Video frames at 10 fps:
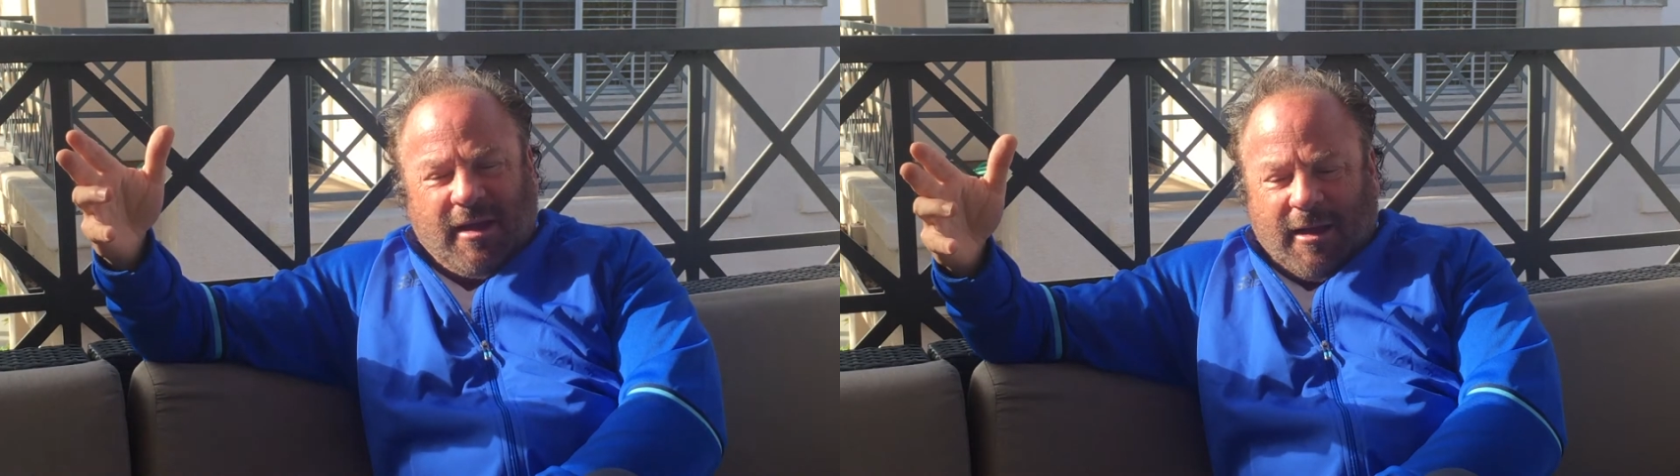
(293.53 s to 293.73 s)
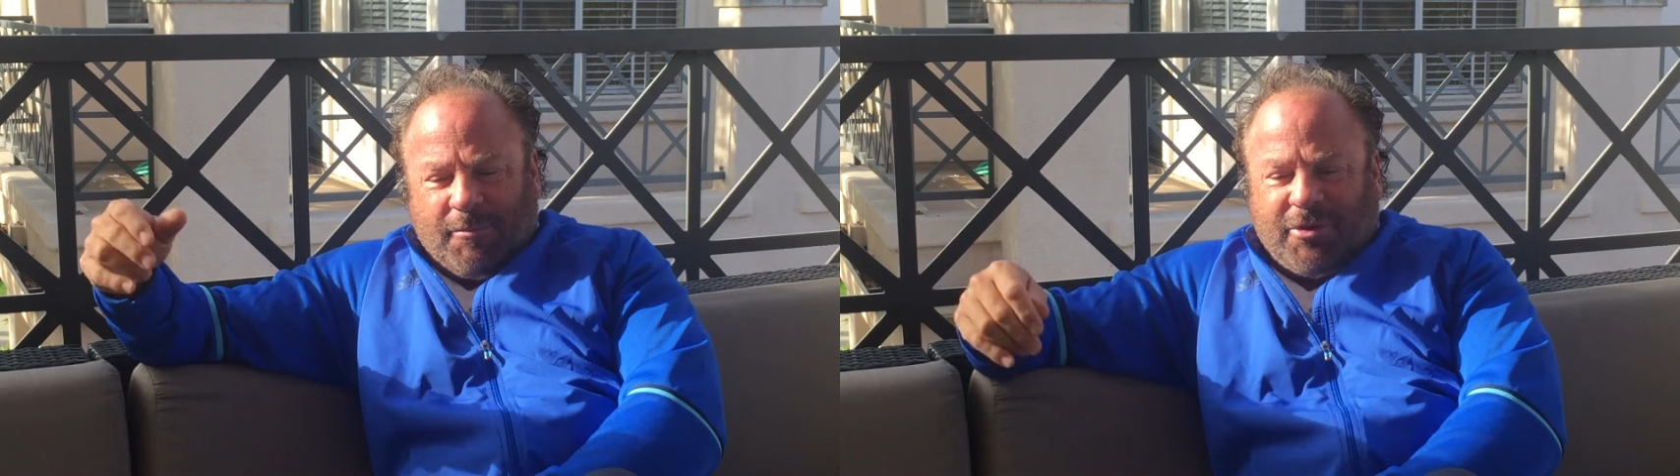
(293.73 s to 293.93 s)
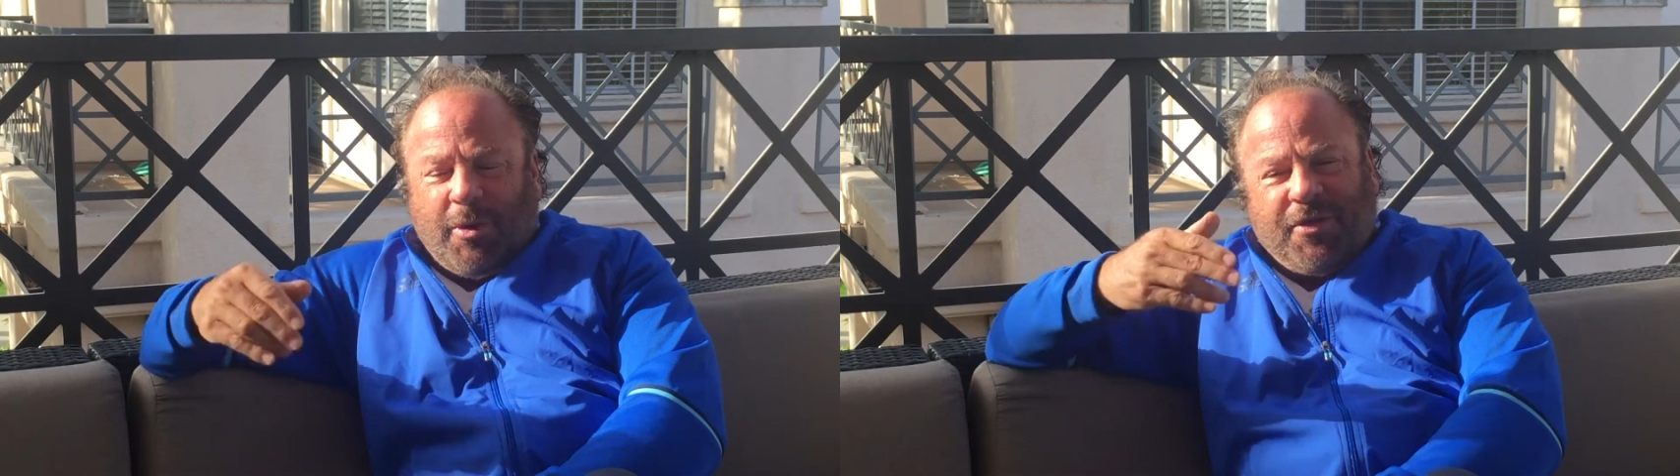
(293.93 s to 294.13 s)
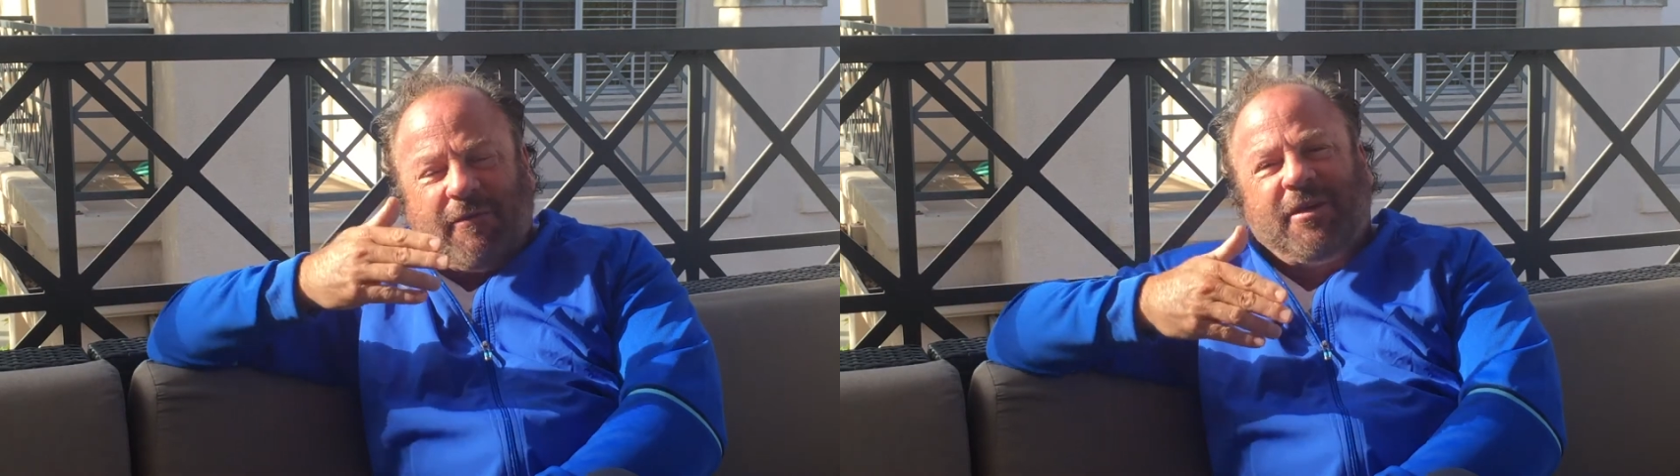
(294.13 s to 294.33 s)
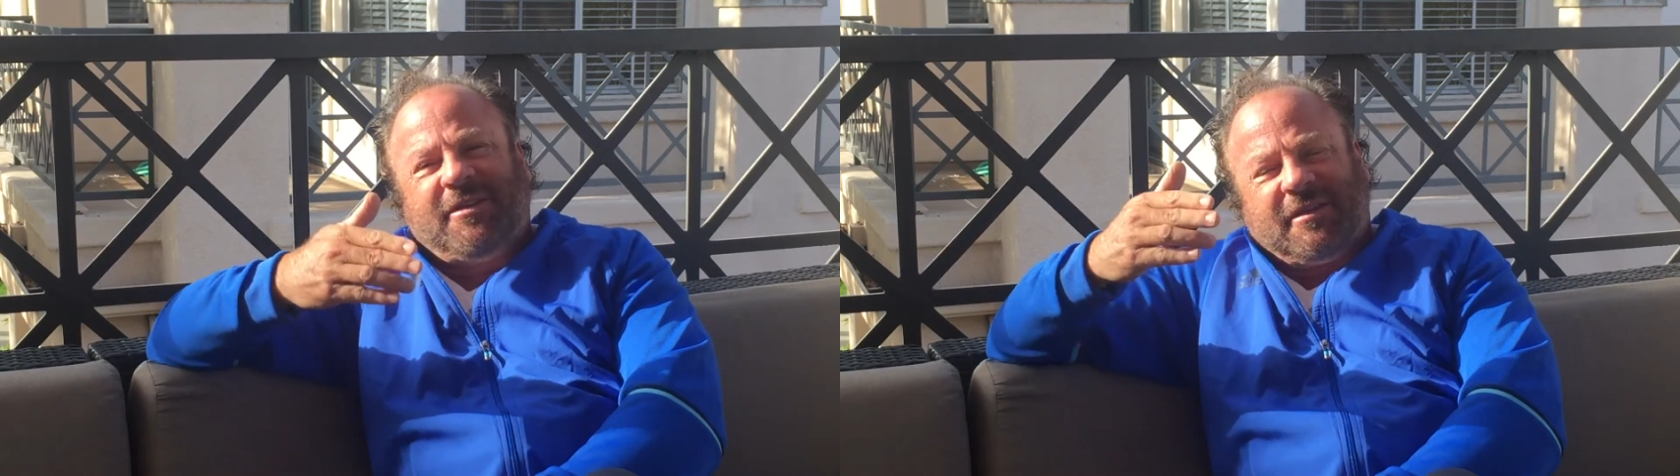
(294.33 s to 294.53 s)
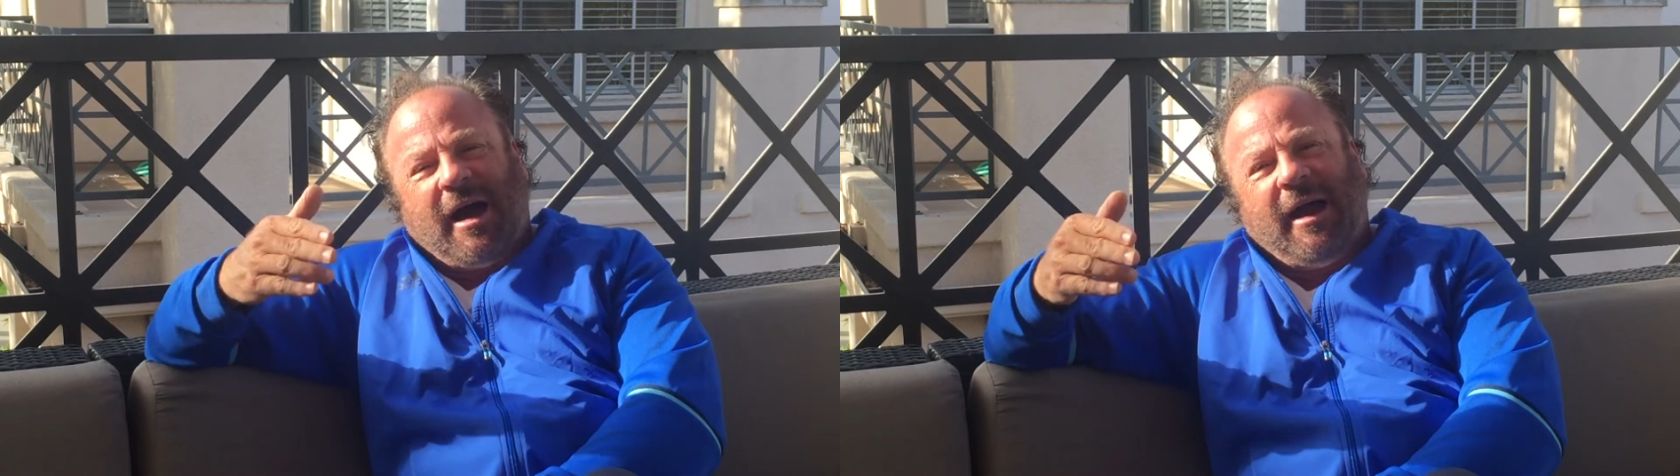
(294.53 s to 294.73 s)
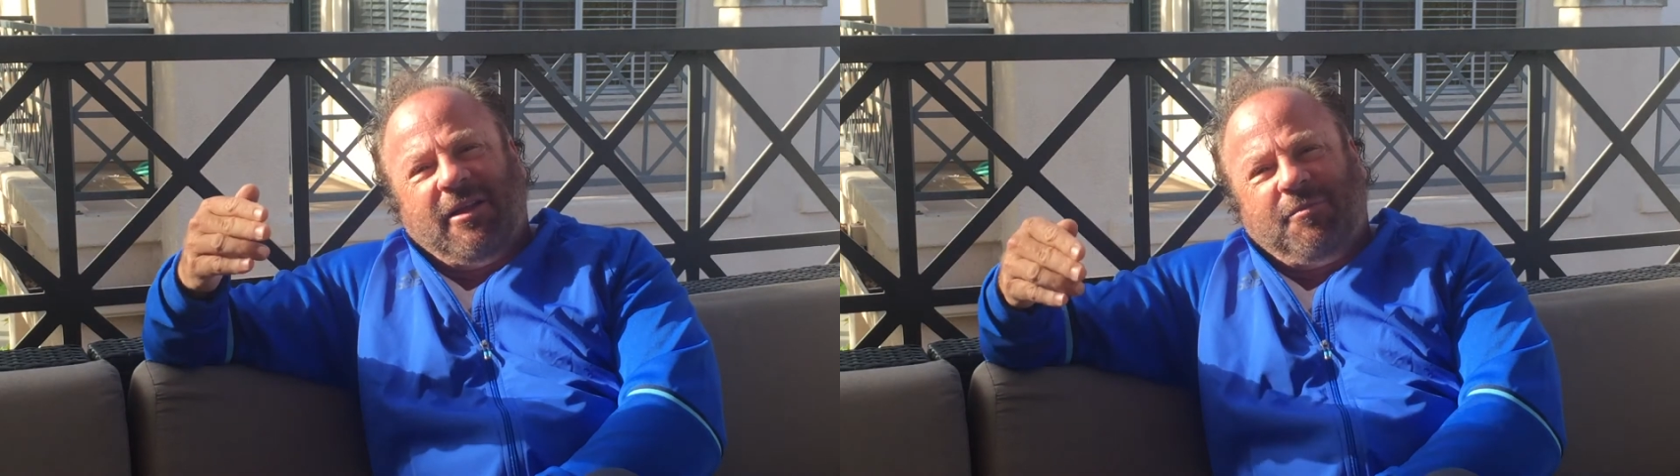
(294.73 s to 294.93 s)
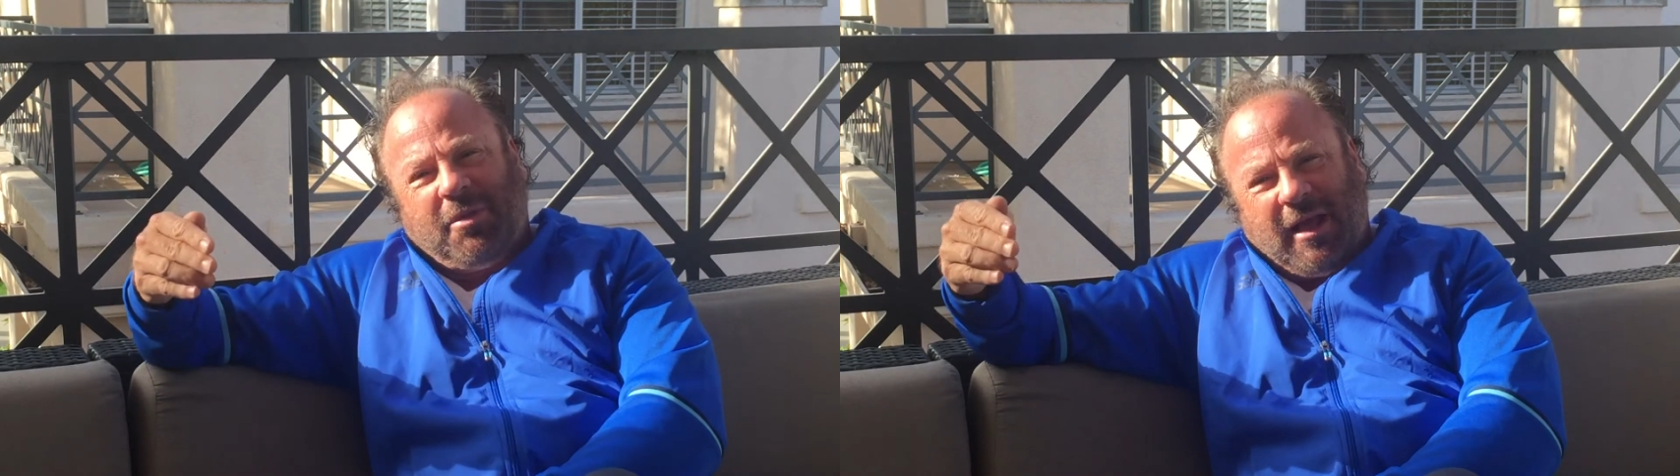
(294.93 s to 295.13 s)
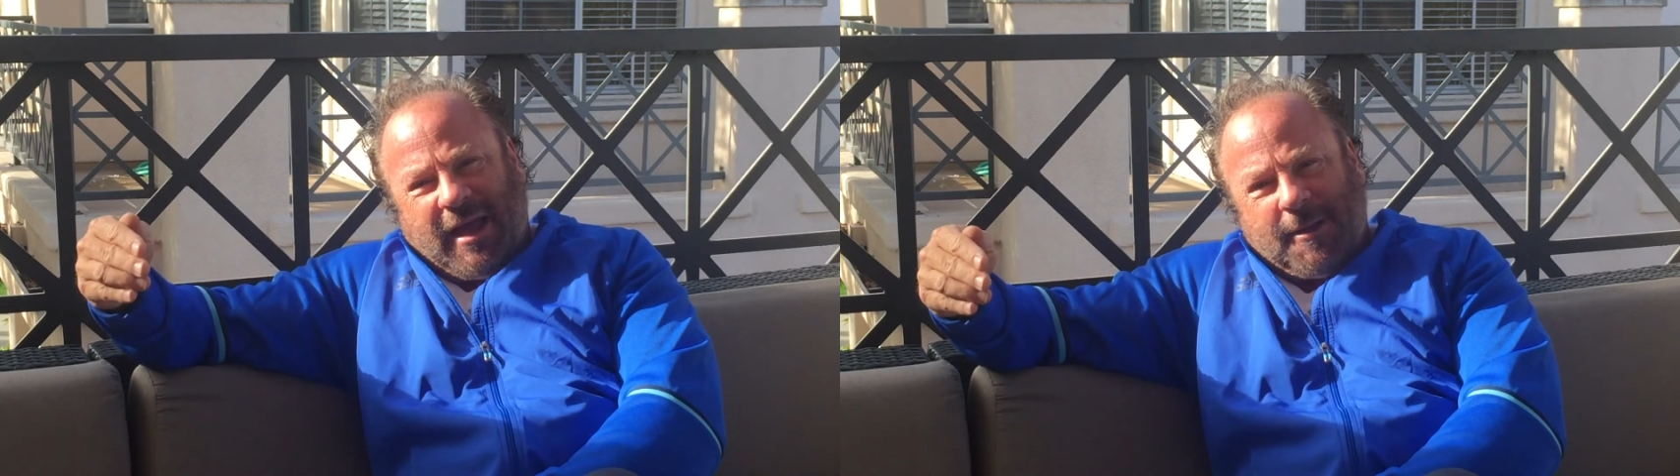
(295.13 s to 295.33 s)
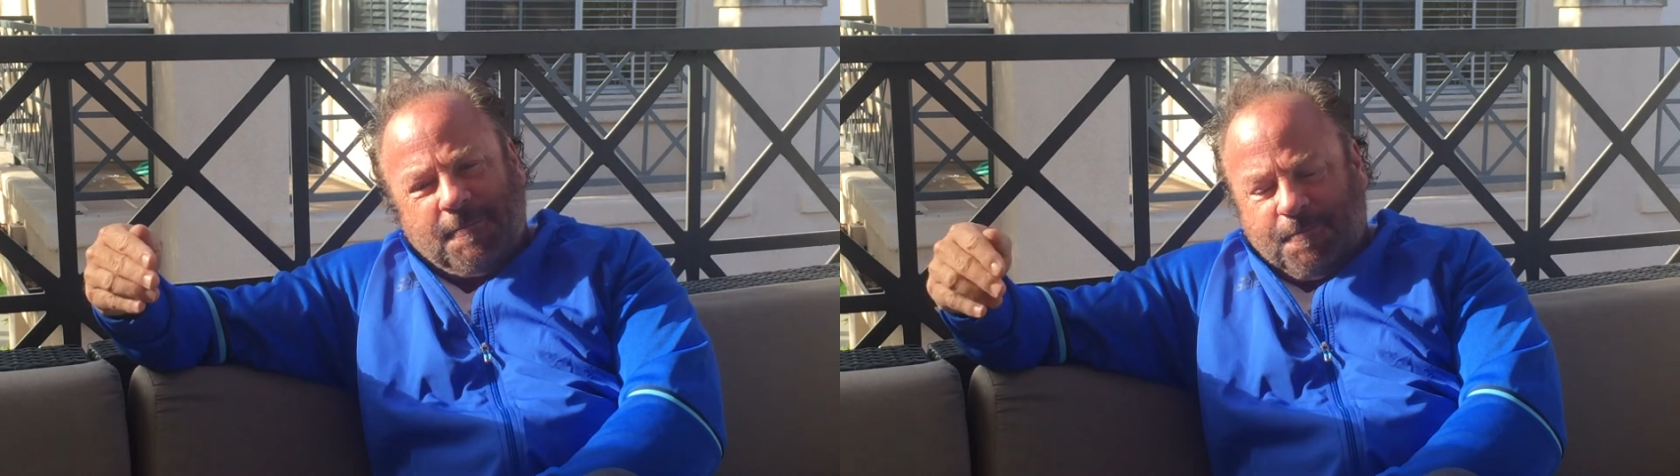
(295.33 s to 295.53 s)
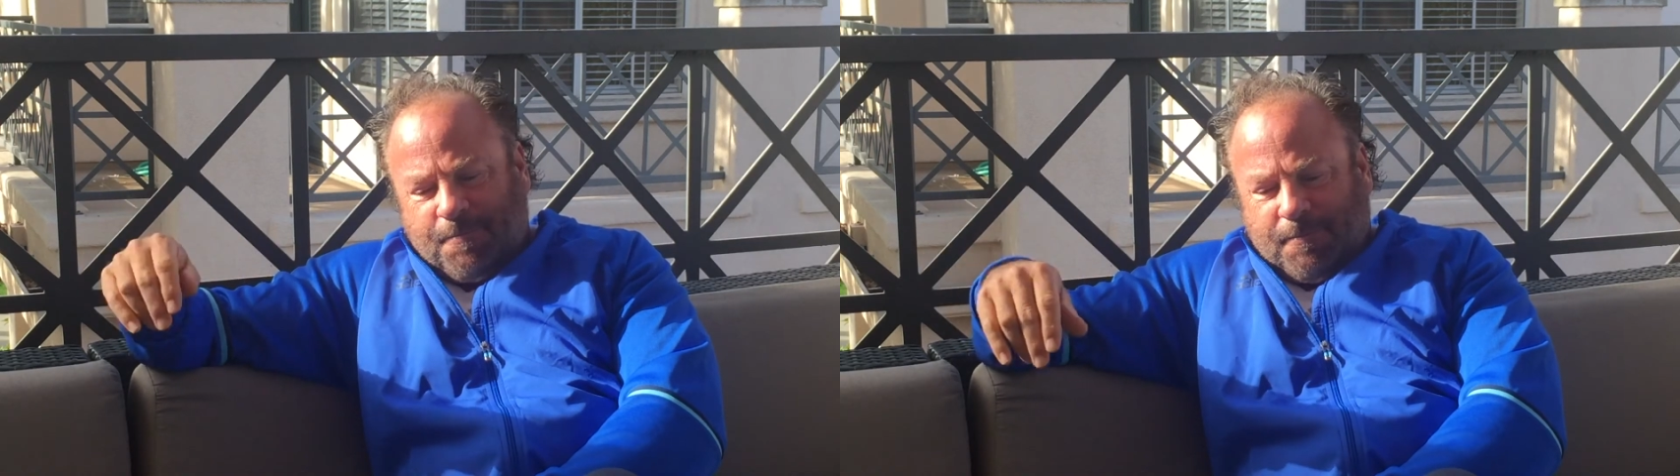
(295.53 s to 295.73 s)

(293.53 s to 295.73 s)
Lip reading: So with every style of play,